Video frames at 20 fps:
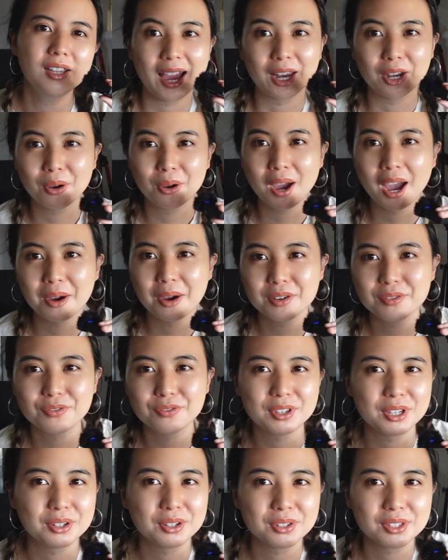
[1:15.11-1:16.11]
I know how it
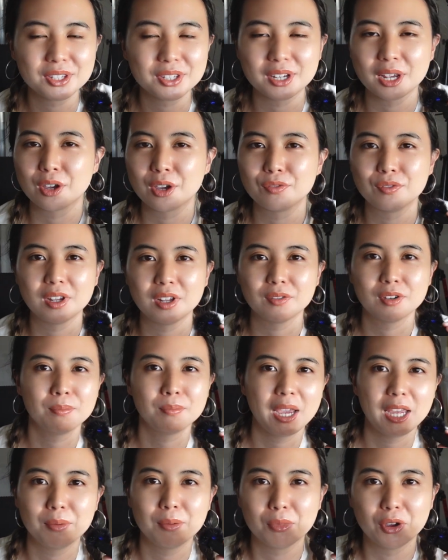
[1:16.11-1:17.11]
feels to have never
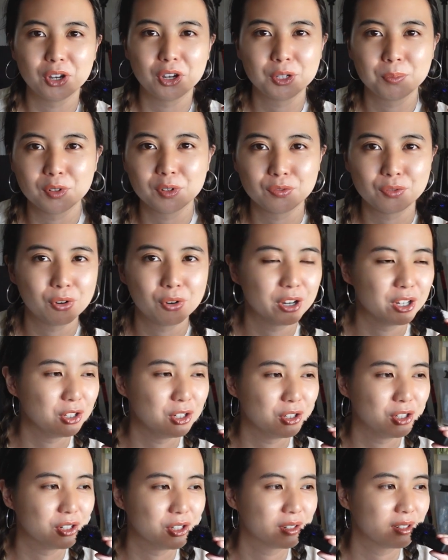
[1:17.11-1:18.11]
made merch before and
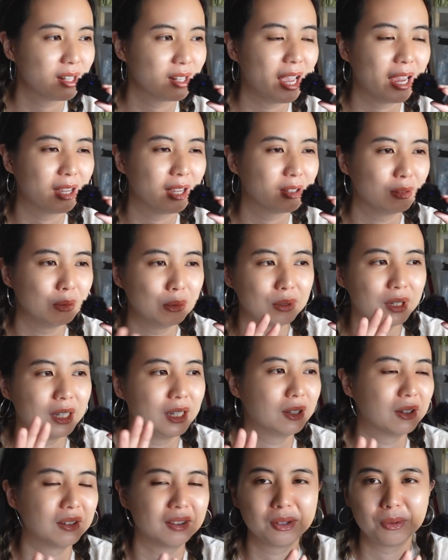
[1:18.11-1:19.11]
you're just like
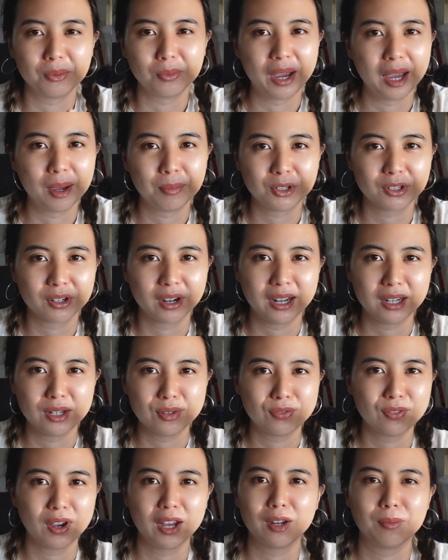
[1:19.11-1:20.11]
looking on the web trying to
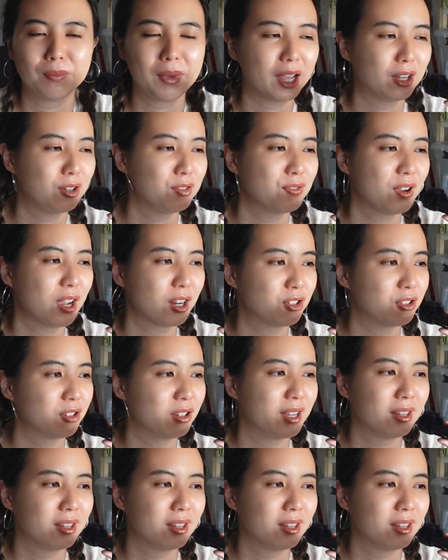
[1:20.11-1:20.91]
find a manufacturer,